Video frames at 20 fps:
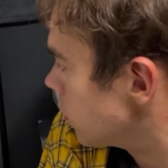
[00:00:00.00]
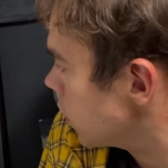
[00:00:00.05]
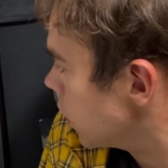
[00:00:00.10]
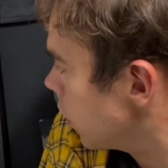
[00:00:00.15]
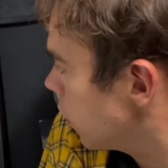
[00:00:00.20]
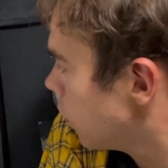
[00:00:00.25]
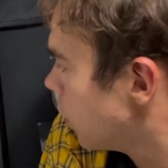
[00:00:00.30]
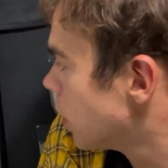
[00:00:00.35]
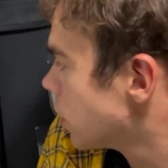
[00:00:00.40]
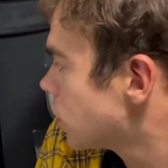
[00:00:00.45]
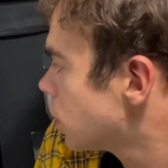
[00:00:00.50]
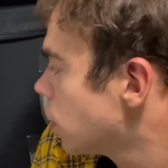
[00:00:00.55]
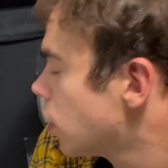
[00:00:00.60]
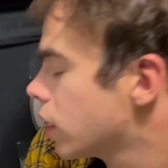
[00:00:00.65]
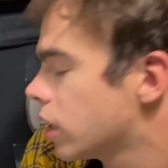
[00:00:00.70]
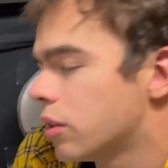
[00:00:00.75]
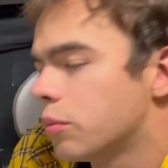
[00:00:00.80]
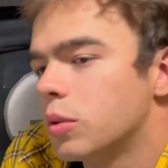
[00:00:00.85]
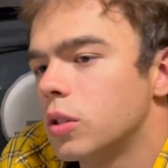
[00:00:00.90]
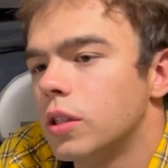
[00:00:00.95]
this
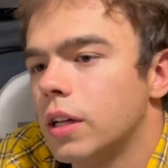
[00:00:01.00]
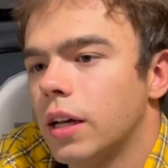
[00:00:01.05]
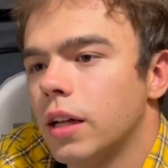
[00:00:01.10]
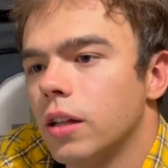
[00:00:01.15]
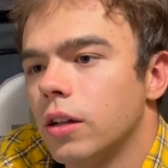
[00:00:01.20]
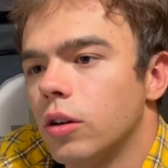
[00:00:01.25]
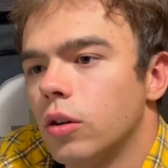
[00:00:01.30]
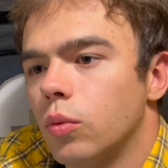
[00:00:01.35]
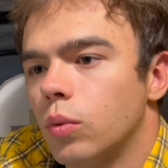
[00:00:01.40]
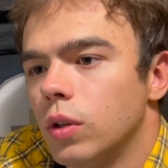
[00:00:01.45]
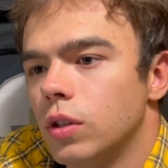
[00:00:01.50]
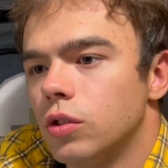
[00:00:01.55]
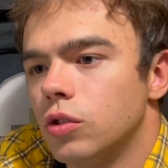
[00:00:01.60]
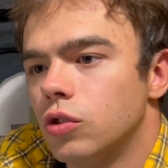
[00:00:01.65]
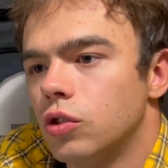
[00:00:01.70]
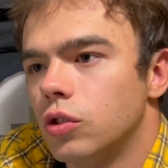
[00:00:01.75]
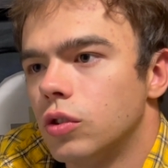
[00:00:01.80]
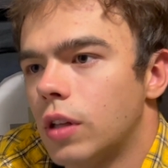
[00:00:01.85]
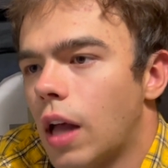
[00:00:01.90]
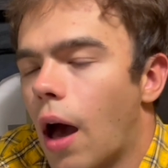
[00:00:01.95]
song in particular was
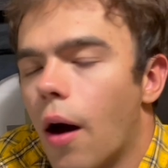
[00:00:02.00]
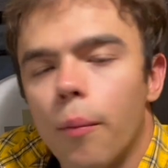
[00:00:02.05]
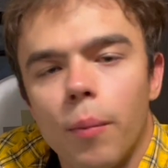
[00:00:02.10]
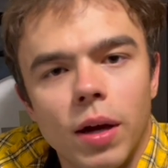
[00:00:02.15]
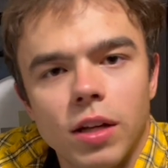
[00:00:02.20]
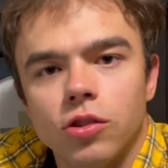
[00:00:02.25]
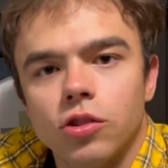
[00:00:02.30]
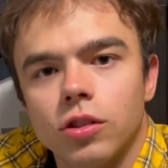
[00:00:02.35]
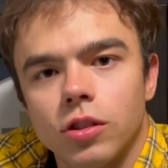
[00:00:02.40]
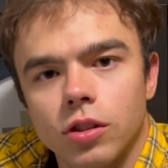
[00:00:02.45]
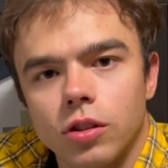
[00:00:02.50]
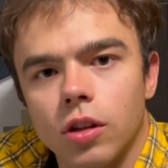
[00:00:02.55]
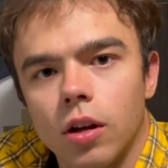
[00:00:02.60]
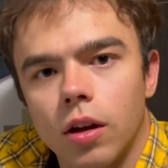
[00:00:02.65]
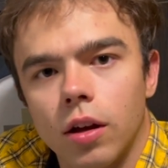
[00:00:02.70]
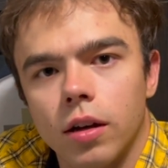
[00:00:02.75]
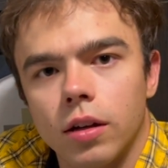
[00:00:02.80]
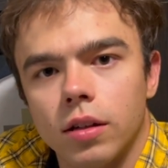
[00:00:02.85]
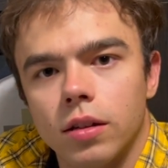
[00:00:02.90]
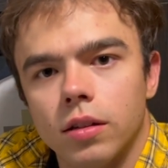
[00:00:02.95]
just how much the
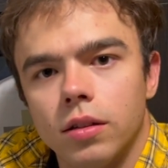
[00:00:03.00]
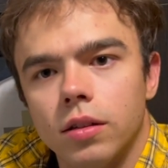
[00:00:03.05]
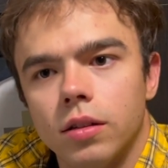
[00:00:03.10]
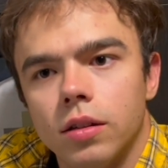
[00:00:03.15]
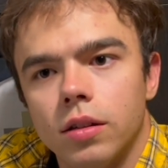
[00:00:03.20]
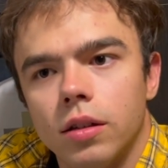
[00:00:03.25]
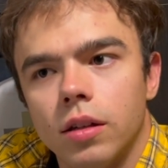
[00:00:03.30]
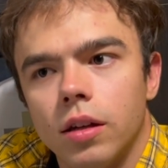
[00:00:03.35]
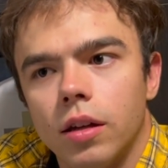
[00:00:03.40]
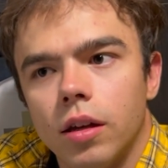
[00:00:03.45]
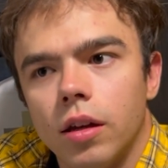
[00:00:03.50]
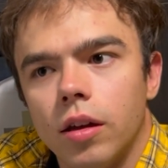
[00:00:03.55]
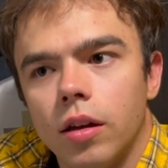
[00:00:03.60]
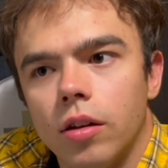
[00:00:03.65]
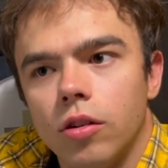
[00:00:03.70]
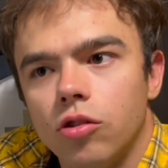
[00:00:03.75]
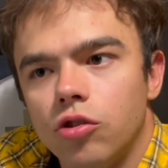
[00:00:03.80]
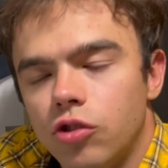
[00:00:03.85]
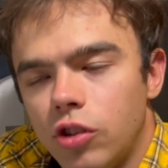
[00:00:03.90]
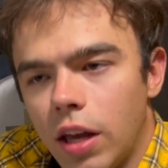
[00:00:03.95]
song
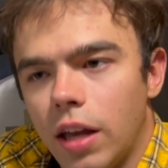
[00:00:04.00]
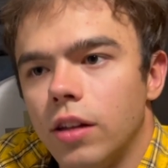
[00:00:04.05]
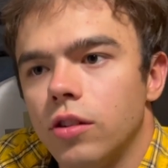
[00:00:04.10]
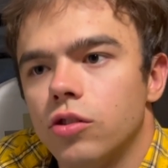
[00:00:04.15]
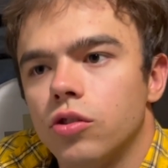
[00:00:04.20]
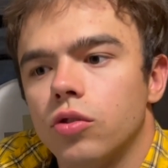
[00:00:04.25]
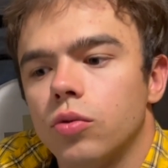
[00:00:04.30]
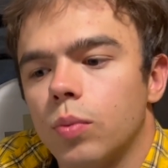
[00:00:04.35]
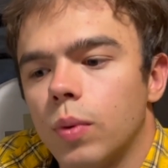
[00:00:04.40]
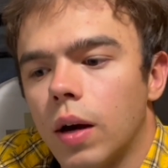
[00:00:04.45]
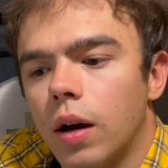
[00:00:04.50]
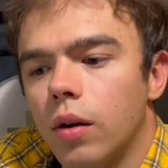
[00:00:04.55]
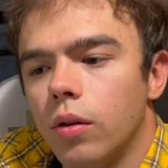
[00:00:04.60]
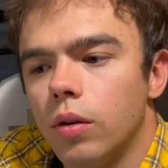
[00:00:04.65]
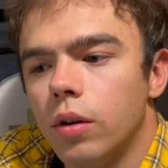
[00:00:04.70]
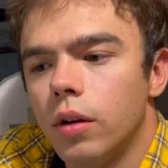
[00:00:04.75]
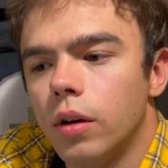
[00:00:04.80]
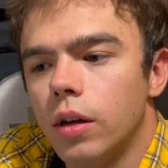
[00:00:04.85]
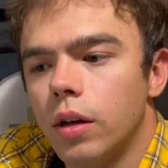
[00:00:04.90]
changed throughout,